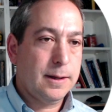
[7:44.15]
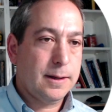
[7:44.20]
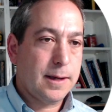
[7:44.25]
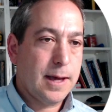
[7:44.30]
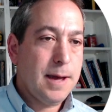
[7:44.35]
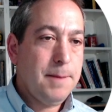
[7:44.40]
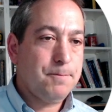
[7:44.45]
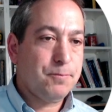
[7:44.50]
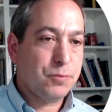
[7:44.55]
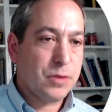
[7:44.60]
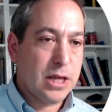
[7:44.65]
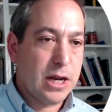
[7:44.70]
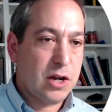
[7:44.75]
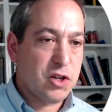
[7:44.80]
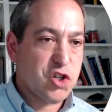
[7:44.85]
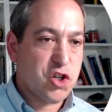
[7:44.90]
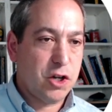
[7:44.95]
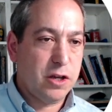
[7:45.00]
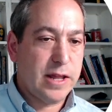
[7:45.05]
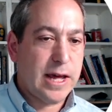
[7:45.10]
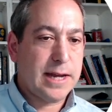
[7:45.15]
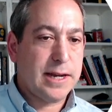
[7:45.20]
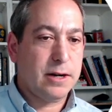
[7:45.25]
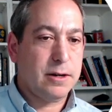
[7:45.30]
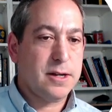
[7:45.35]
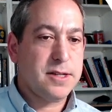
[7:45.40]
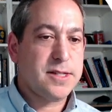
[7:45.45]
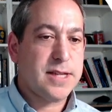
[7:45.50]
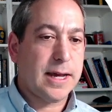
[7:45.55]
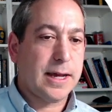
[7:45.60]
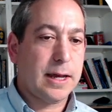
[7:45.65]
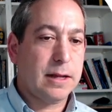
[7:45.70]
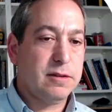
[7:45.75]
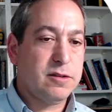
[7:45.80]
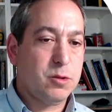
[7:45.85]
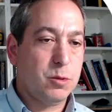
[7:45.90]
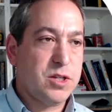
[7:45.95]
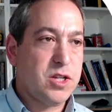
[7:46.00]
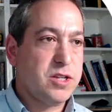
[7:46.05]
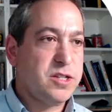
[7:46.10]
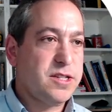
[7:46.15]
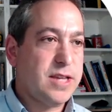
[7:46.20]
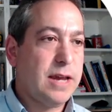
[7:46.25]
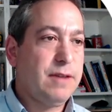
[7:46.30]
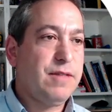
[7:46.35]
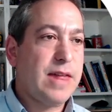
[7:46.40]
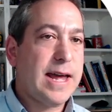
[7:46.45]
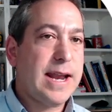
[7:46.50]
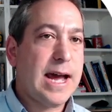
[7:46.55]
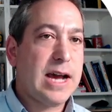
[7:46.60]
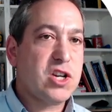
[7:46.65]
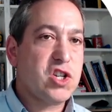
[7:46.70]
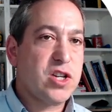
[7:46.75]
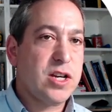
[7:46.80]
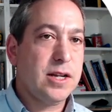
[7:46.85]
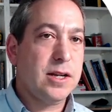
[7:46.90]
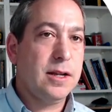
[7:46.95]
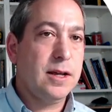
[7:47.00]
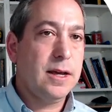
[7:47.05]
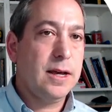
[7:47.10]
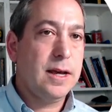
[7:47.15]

Okay. And I'll show you that here in a second. So we just save that action,